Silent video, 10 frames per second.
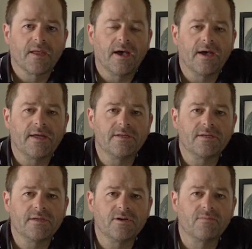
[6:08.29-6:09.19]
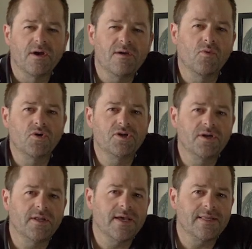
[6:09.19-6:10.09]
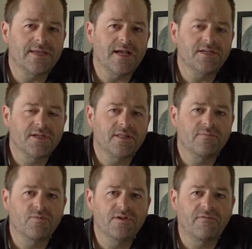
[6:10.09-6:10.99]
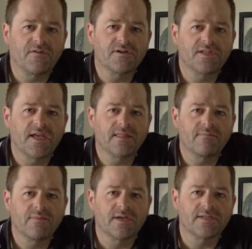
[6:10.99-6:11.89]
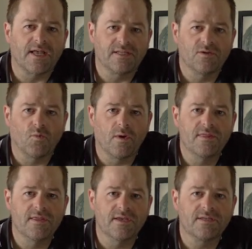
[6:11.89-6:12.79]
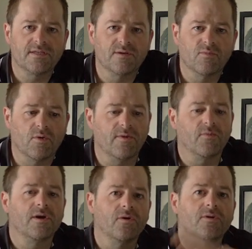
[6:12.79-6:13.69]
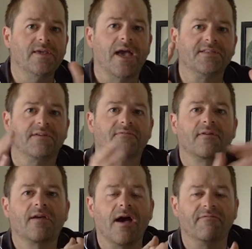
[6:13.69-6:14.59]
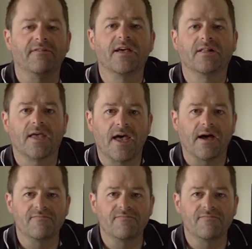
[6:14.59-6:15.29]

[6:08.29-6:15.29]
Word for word: And you're emotionally attached to them when you first take them because that's the one that's the moment where you go, yes, I've I've nailed it.